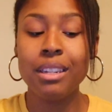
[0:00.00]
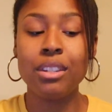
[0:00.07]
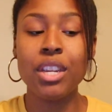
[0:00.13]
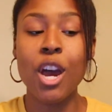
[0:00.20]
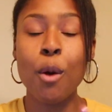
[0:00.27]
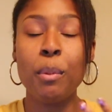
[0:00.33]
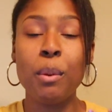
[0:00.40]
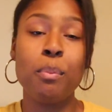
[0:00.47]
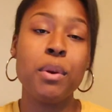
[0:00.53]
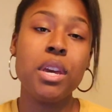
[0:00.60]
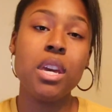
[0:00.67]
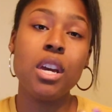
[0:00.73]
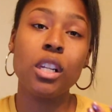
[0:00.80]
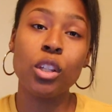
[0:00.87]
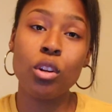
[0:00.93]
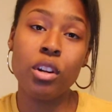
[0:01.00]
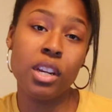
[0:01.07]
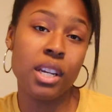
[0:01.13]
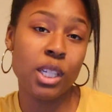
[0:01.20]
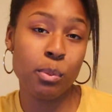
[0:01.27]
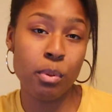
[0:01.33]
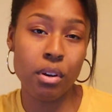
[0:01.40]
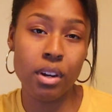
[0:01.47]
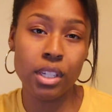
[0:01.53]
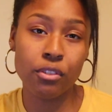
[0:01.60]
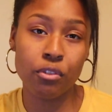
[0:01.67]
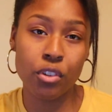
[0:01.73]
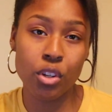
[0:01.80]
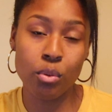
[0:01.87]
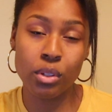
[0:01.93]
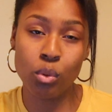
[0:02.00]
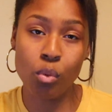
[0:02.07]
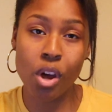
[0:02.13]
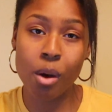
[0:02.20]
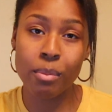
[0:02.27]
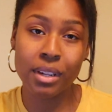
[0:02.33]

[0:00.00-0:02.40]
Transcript: to help it be a learning experience for you as well,